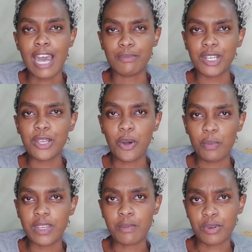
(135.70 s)
I'm really
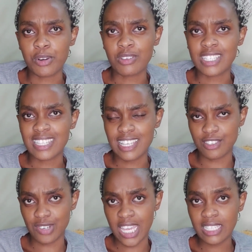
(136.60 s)
hoping I'm pronouncing
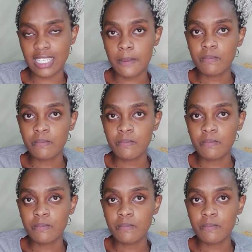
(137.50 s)
this right.